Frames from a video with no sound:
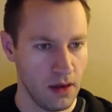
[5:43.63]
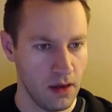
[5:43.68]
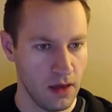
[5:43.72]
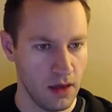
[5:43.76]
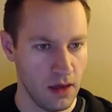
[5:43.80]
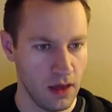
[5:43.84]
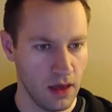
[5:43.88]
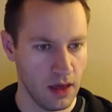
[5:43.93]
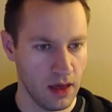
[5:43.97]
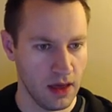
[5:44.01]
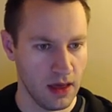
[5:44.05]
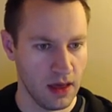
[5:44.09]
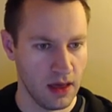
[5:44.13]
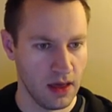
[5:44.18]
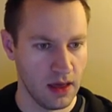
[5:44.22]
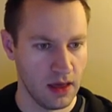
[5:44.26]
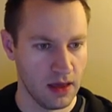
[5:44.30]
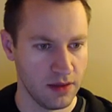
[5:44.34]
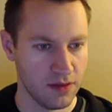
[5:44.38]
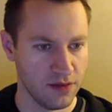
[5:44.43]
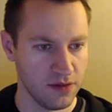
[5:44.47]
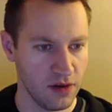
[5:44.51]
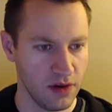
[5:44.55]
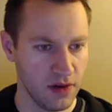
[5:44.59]

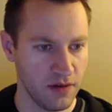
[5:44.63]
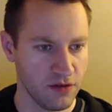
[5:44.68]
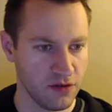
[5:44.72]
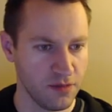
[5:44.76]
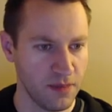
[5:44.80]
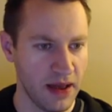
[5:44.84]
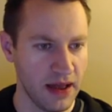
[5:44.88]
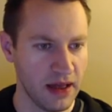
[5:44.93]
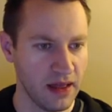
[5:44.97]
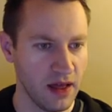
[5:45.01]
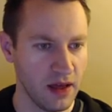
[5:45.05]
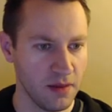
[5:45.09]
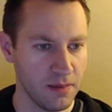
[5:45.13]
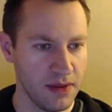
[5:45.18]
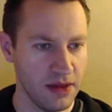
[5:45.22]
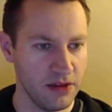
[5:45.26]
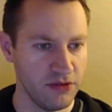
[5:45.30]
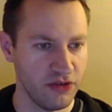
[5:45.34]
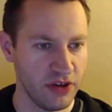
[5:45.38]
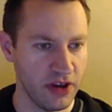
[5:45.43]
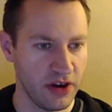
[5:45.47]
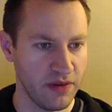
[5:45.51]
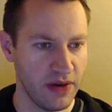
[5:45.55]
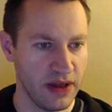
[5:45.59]
And so you have a spy clock
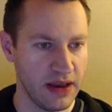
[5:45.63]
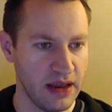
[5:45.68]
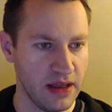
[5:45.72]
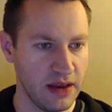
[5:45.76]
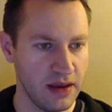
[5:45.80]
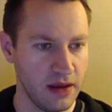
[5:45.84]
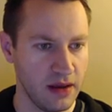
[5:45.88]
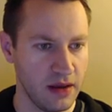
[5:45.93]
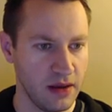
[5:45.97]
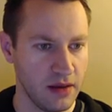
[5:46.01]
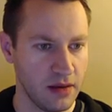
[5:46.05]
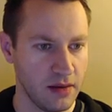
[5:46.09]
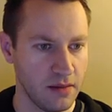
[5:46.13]
being generated.